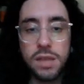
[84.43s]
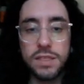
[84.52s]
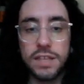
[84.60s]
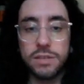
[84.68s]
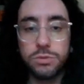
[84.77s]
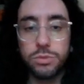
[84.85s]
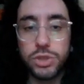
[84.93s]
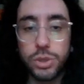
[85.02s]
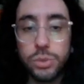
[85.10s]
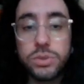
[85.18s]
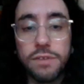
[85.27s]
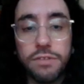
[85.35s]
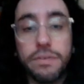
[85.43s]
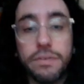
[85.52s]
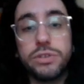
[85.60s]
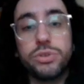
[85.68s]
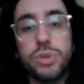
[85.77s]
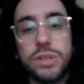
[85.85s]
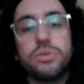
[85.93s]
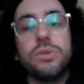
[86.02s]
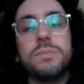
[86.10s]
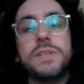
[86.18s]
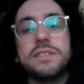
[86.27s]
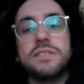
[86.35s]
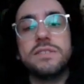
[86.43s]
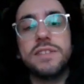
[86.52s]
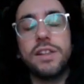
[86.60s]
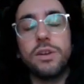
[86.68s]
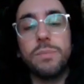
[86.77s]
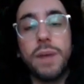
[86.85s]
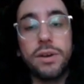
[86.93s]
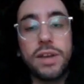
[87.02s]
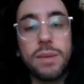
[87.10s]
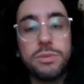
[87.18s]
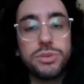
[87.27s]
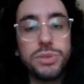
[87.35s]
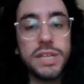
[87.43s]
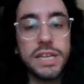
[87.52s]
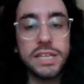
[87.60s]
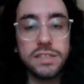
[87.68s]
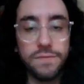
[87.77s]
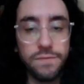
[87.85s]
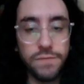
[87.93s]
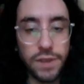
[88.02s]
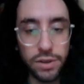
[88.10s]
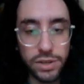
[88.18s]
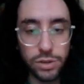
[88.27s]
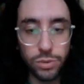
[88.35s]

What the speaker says: The use of reverse transcriptase in cellular biochemistry is very new,